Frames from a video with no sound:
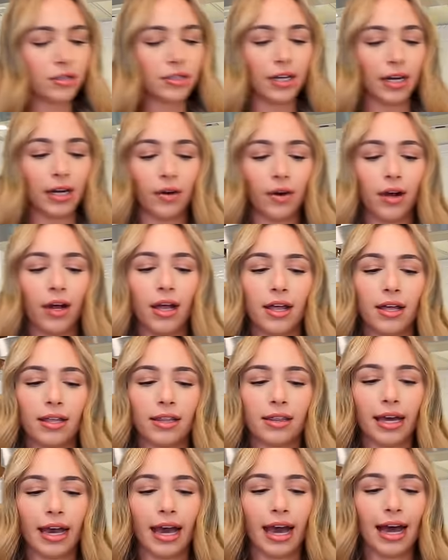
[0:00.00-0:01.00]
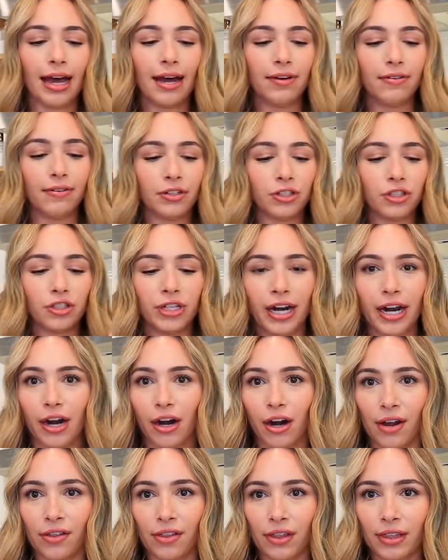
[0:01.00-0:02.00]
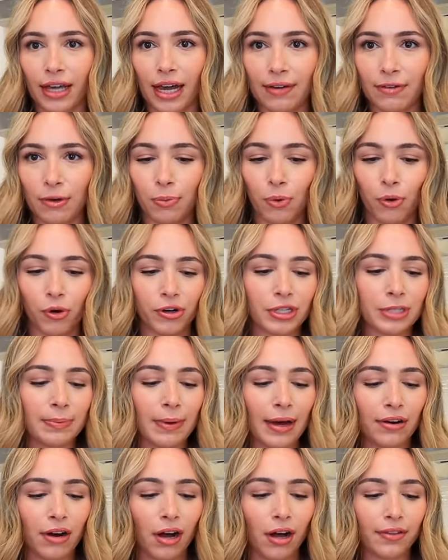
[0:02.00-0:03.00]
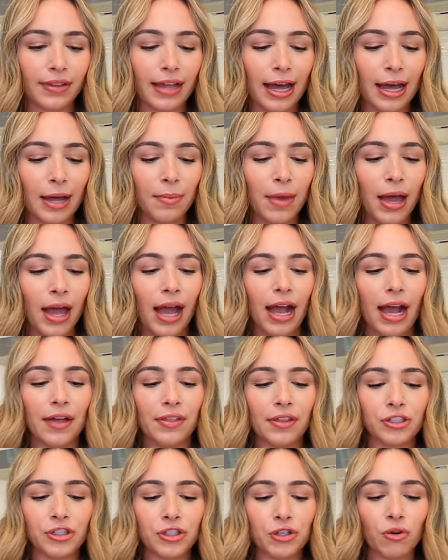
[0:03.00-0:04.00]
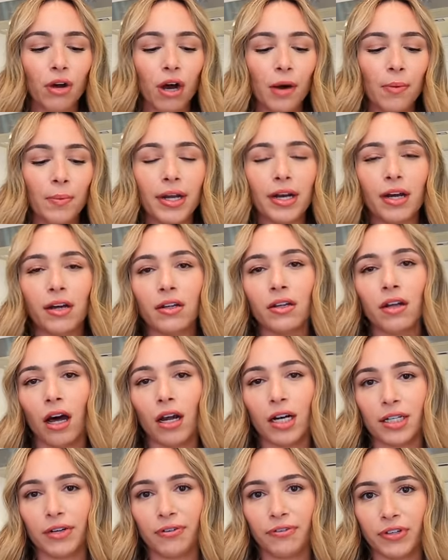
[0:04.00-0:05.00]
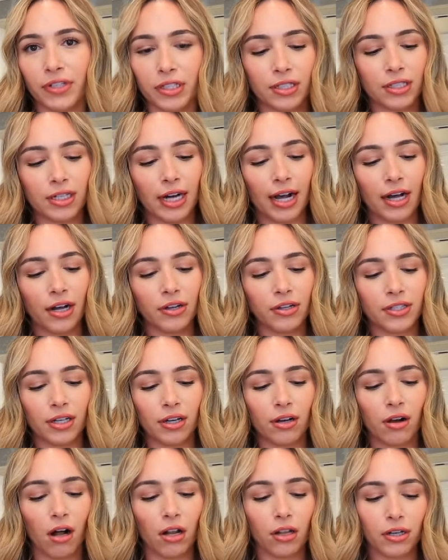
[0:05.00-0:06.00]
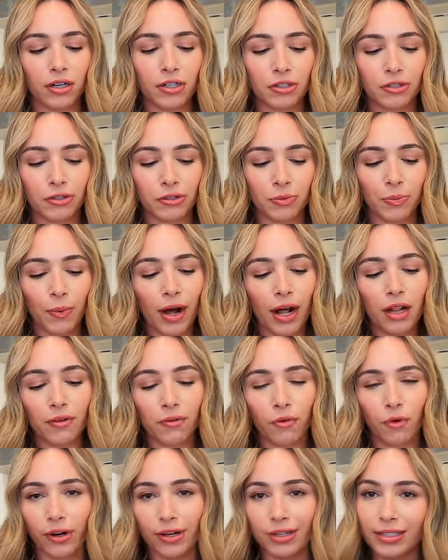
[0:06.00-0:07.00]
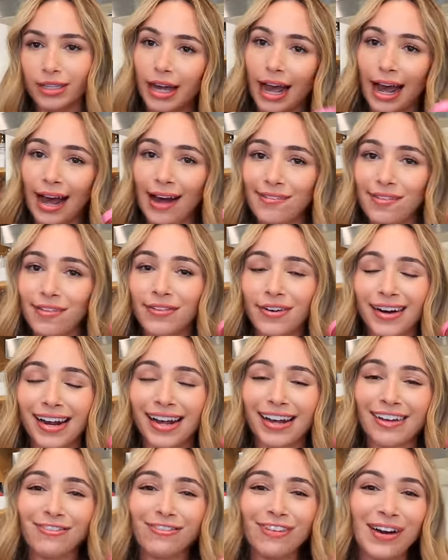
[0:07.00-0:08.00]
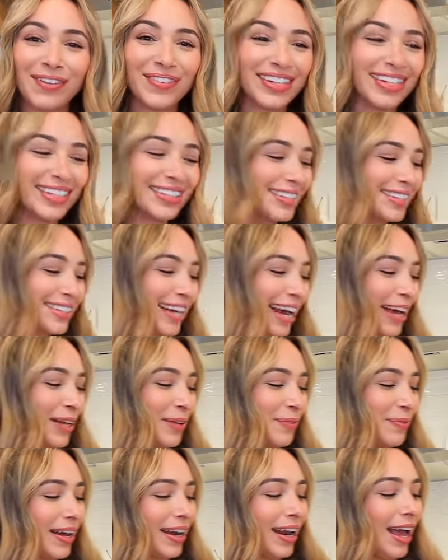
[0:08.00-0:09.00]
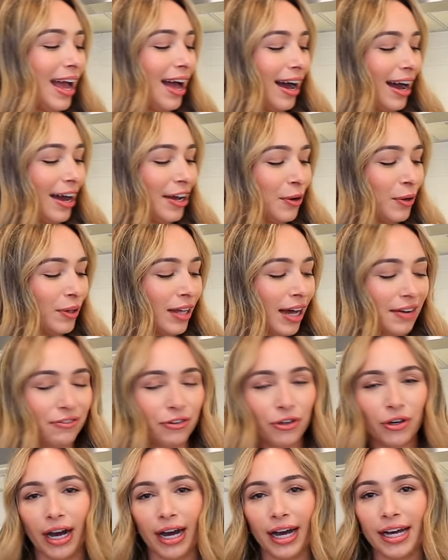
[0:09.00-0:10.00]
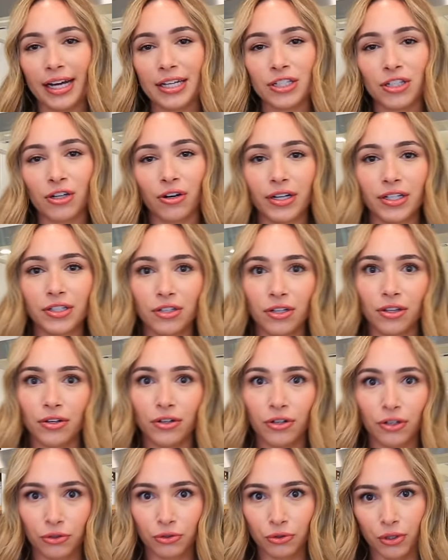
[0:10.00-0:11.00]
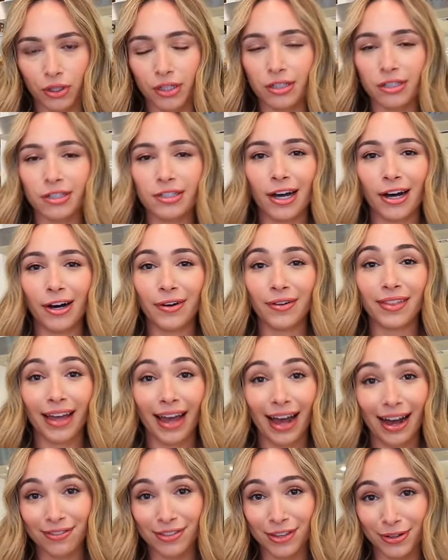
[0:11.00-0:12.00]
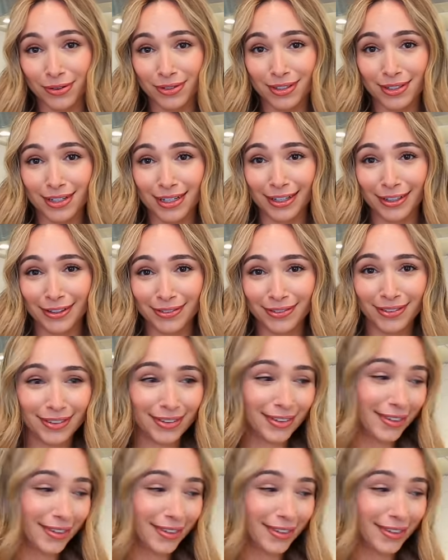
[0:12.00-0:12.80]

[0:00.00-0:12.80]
So they have a shaker and then they have a pour spout on them and they do come in a lot of different styles and colors as well of course i have a very feminine style but i know a lot of you guys are into the neutrals so they have those too